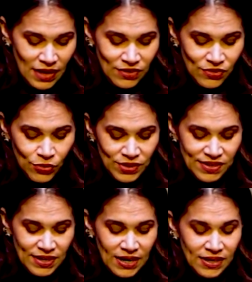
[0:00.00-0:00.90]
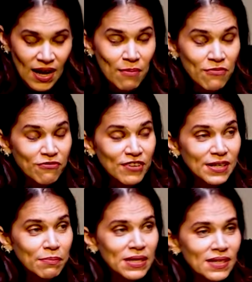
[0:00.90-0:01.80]
And so it's an
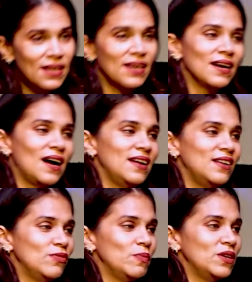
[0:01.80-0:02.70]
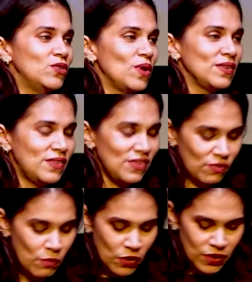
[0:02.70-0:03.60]
uncomfortable encouragement to us
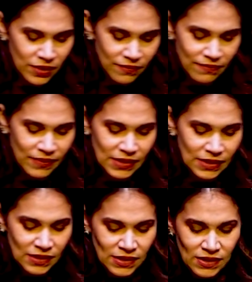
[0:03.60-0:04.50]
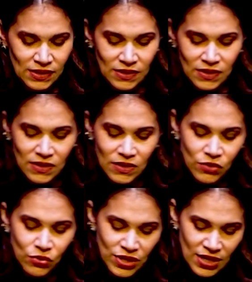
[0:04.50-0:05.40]
this morning
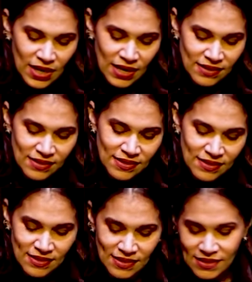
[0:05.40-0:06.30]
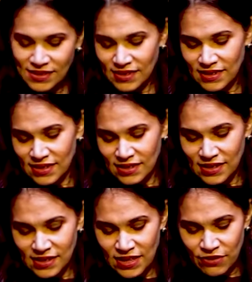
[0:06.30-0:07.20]
to realize
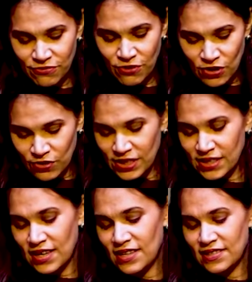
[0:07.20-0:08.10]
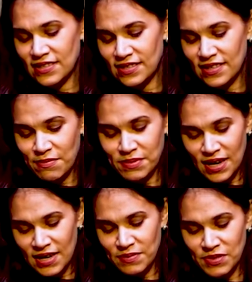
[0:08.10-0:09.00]
that following Christ
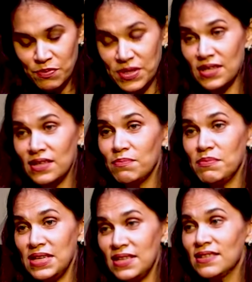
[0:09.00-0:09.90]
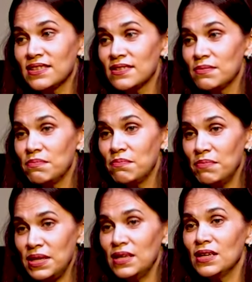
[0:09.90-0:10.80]
sometimes means
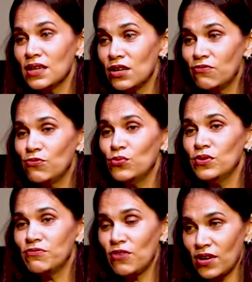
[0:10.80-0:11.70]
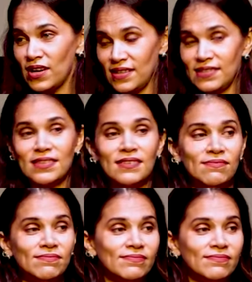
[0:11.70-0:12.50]
being a fool for Christ.